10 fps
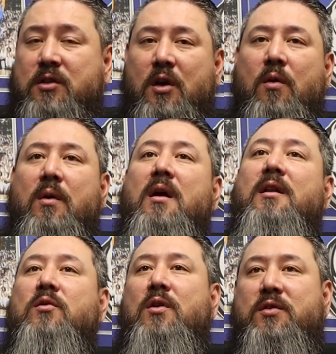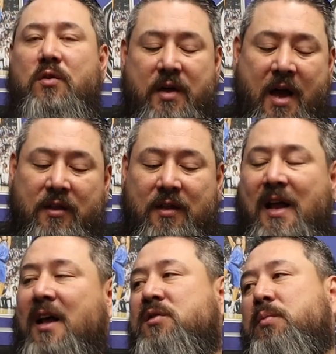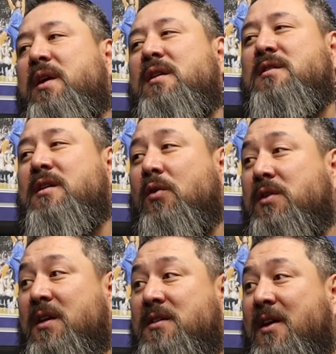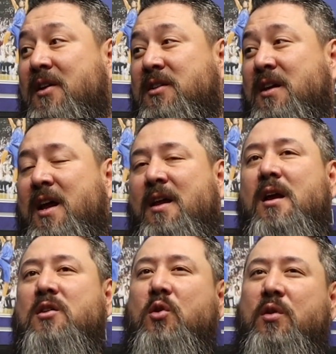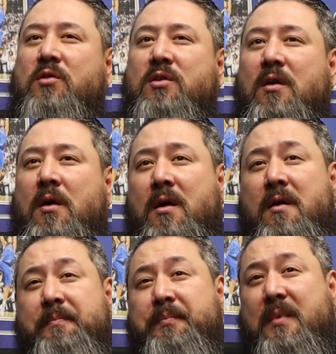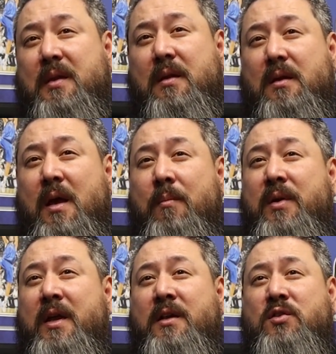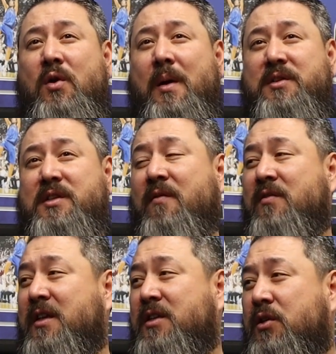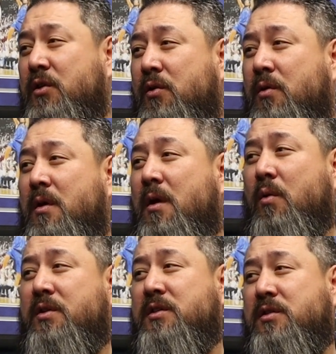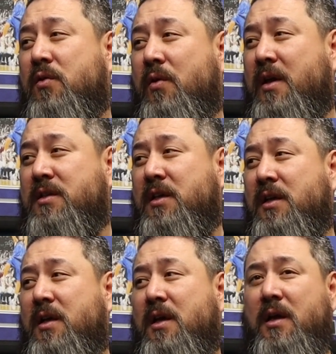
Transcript: So there's also that. The Dallas played the Celtics last night. So there's Embiid dropped 72, which is crazy.